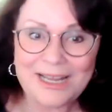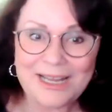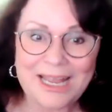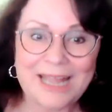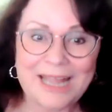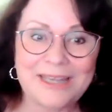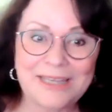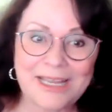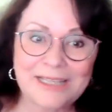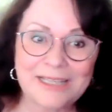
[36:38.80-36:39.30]

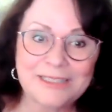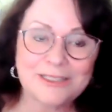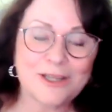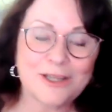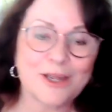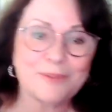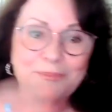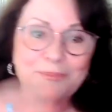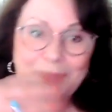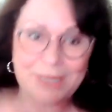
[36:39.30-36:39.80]
and next
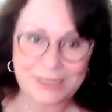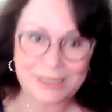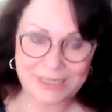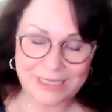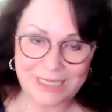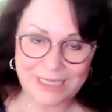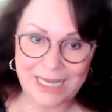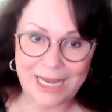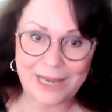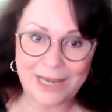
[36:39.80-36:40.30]
time,
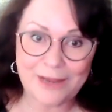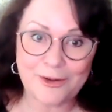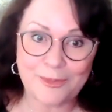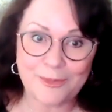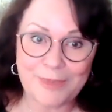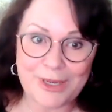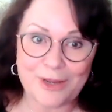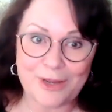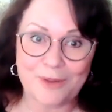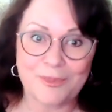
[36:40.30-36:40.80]
today it'll
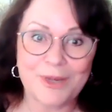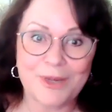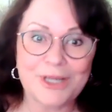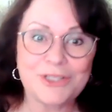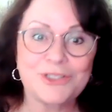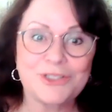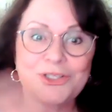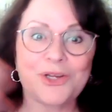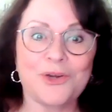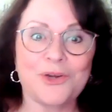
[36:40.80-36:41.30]
be on my
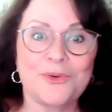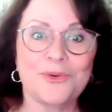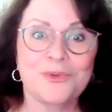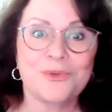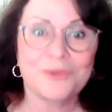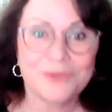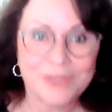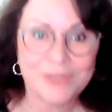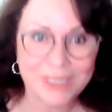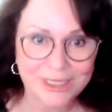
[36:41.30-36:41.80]
show.
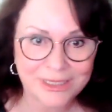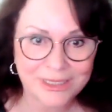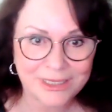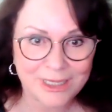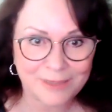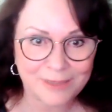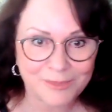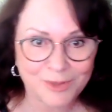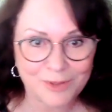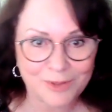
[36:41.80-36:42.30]
Next
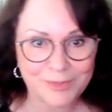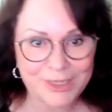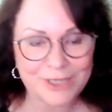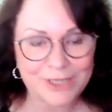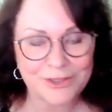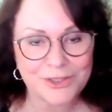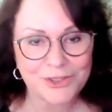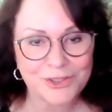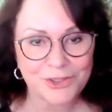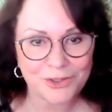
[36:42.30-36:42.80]
time it'll be
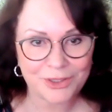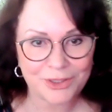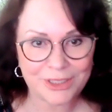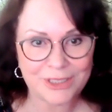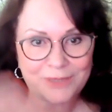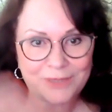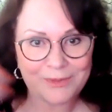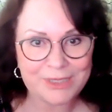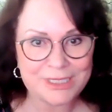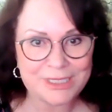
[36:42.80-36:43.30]
on
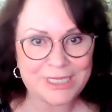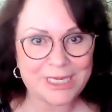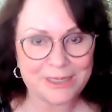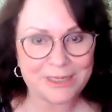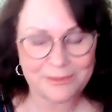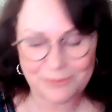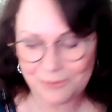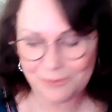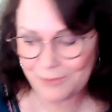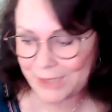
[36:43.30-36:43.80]
Sterling's. We
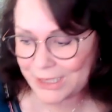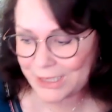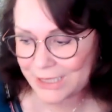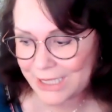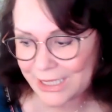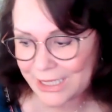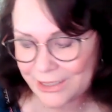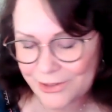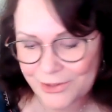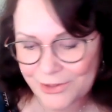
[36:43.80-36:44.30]
take we
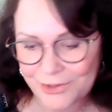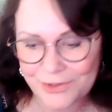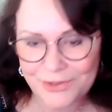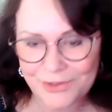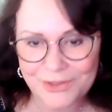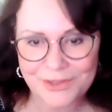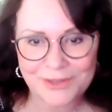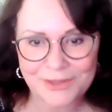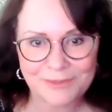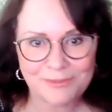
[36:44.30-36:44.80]
take
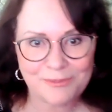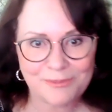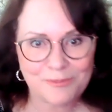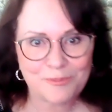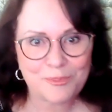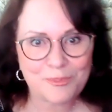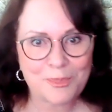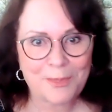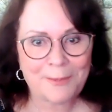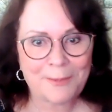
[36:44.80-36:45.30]
turns.
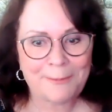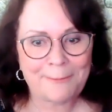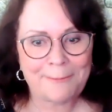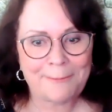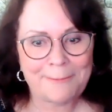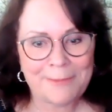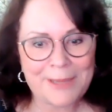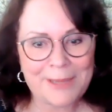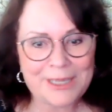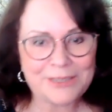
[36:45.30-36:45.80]

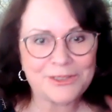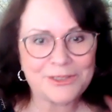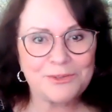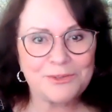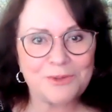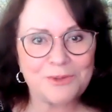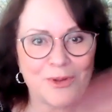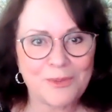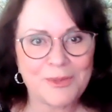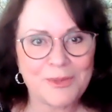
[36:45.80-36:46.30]
And
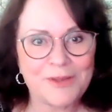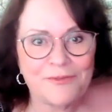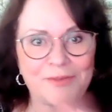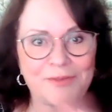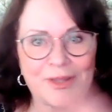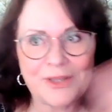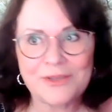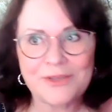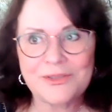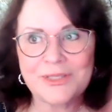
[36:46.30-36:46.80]
to all my
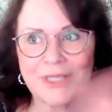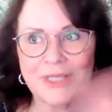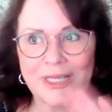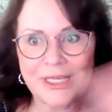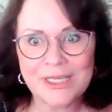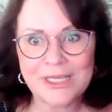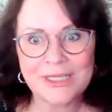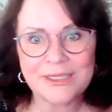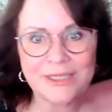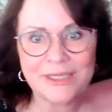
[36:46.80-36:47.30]
fellow
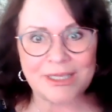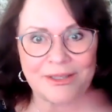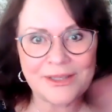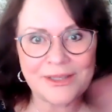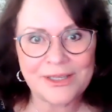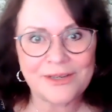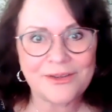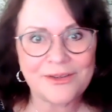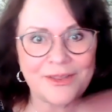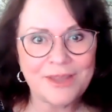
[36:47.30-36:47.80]
psychics out
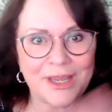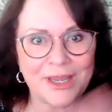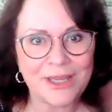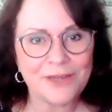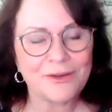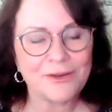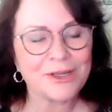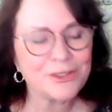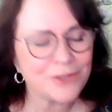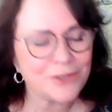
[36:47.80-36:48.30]
there,
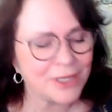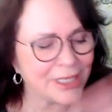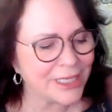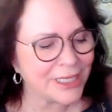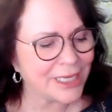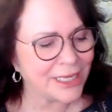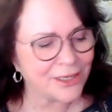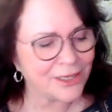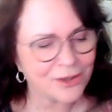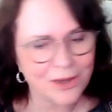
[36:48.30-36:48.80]
thank you. I try to
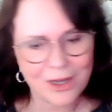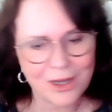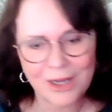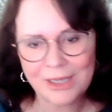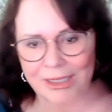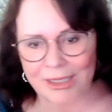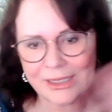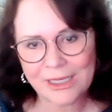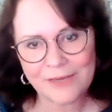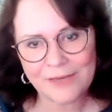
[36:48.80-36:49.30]
get
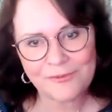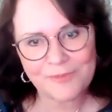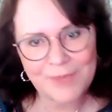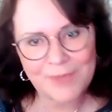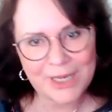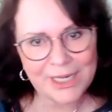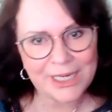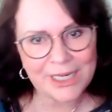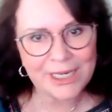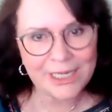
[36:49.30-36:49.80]
on and give
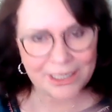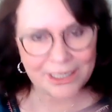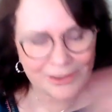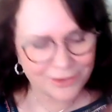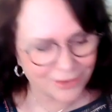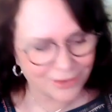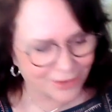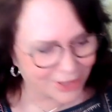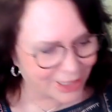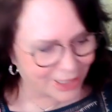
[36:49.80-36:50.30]
money and
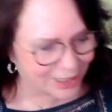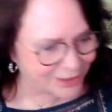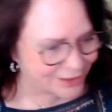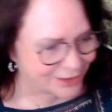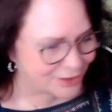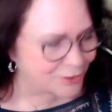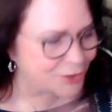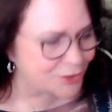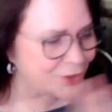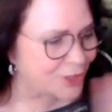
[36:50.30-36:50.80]
all that.
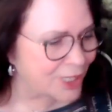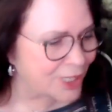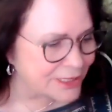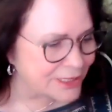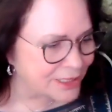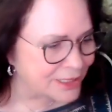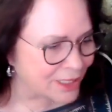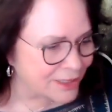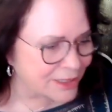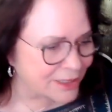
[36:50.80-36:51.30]
So you
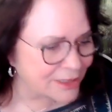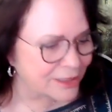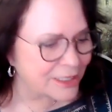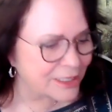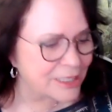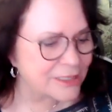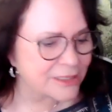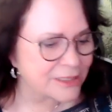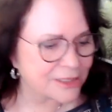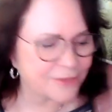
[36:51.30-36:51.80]
guys got the
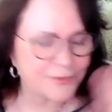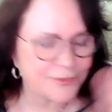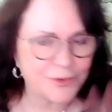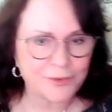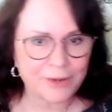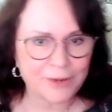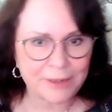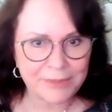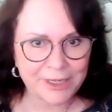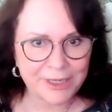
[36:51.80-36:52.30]
list of
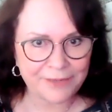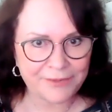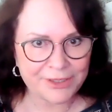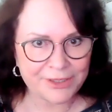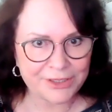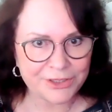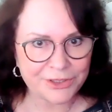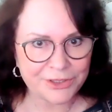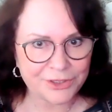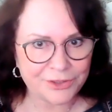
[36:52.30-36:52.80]
who I'm
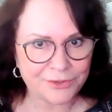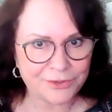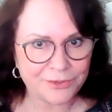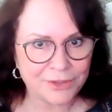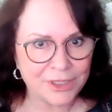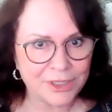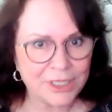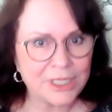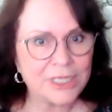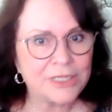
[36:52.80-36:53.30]
giving
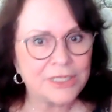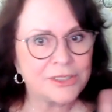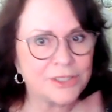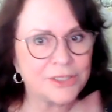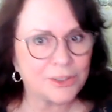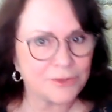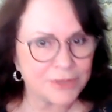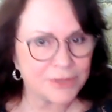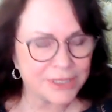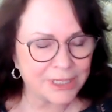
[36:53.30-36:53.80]
to.
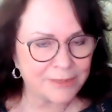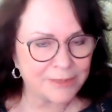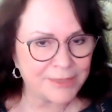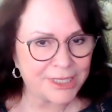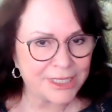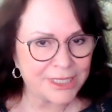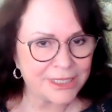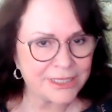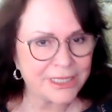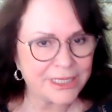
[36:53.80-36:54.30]
Don't send
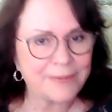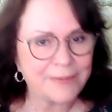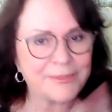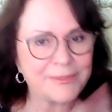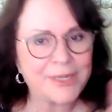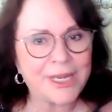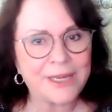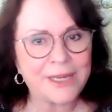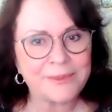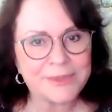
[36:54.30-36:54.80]
me the same
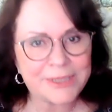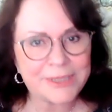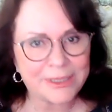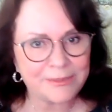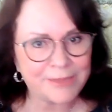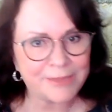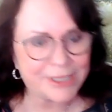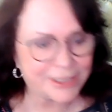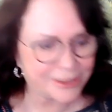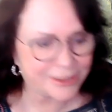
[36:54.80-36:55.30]
name.
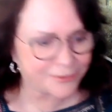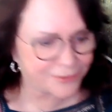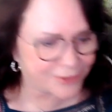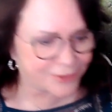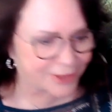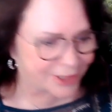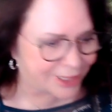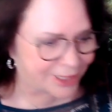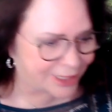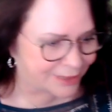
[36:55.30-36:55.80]
Send me
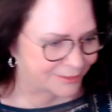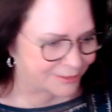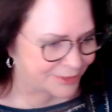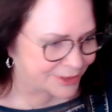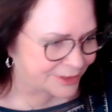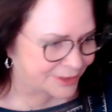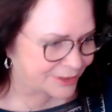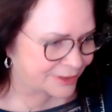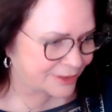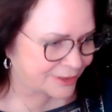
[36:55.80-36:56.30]
different
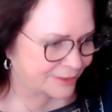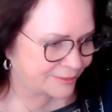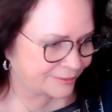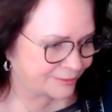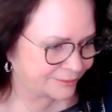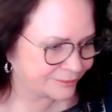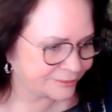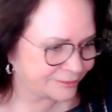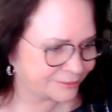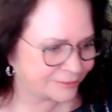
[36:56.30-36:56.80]
names,
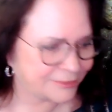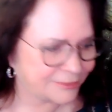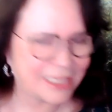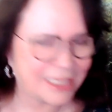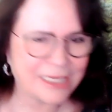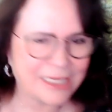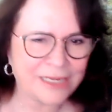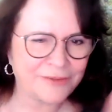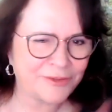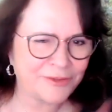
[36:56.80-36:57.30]

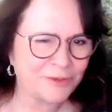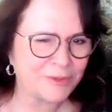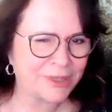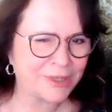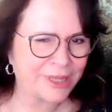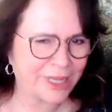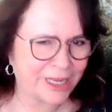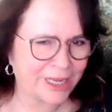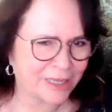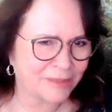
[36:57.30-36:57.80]
and even
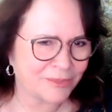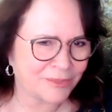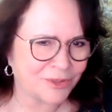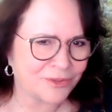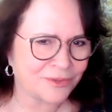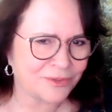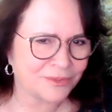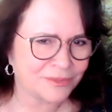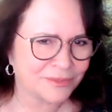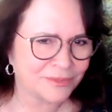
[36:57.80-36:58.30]
with
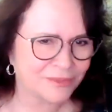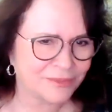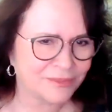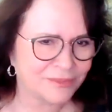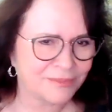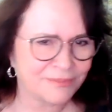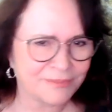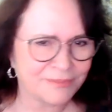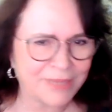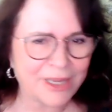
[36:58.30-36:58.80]
animal
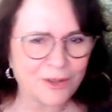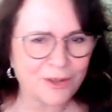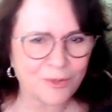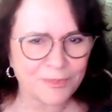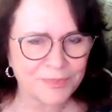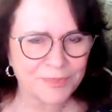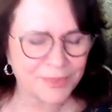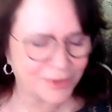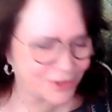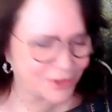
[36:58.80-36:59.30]

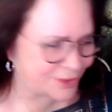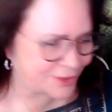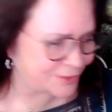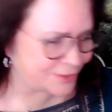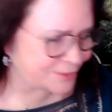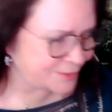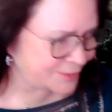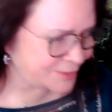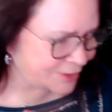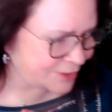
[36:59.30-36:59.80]
help
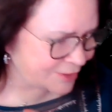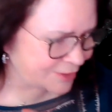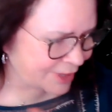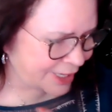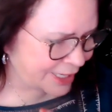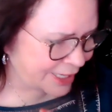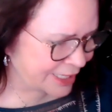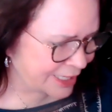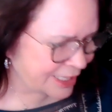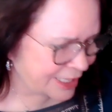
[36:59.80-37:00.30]
too.
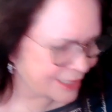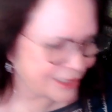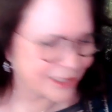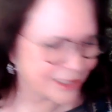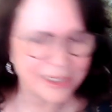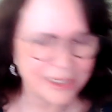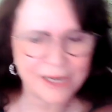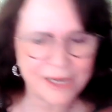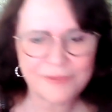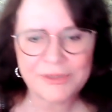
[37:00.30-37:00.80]
Okay. And
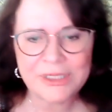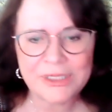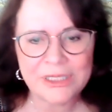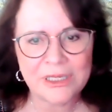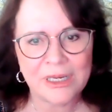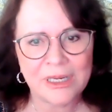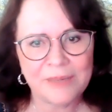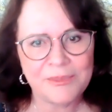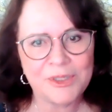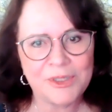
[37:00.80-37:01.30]
then every
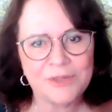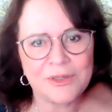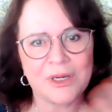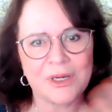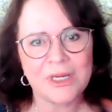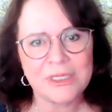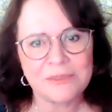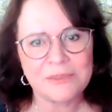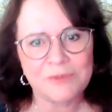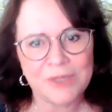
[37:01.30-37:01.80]
time you
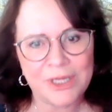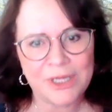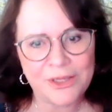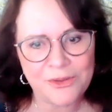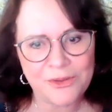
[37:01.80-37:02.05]
guys, when I